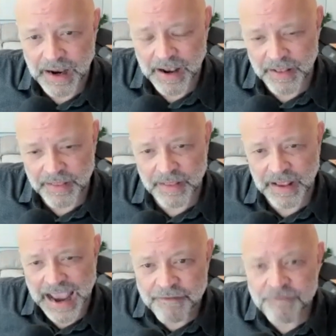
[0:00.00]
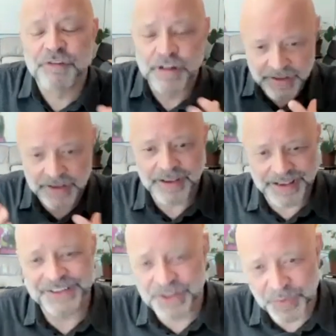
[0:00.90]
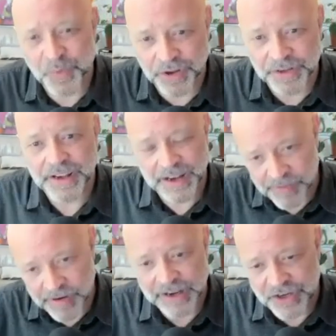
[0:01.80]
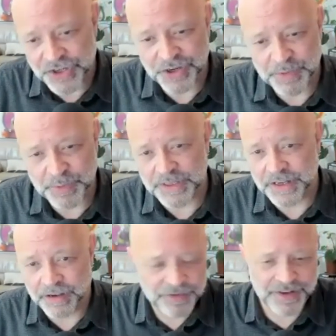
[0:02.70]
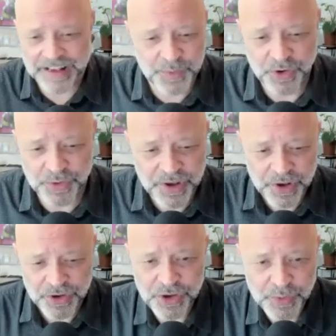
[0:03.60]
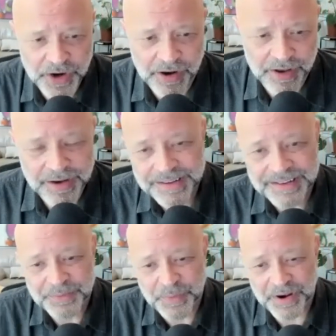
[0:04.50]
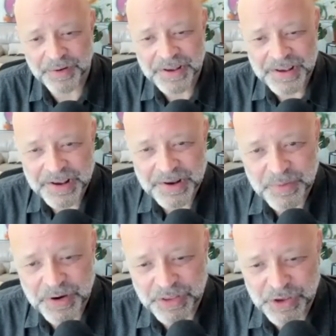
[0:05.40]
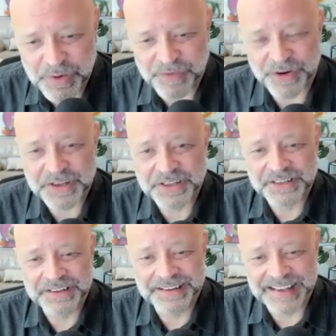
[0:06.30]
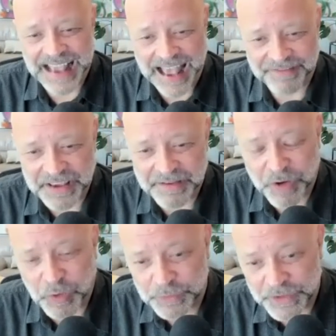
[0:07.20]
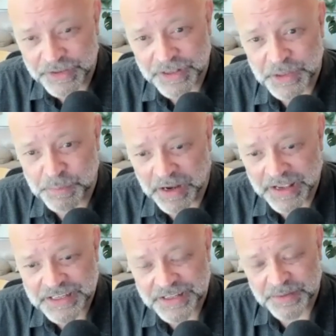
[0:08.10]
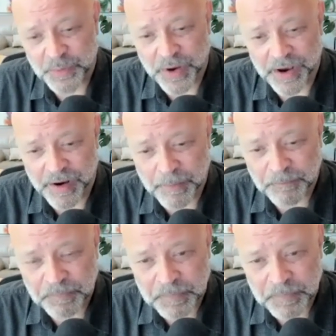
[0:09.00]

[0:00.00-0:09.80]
And everything is the one in relationship to itself. So that's what you and I are. We're, we're the universe having evolved into this place where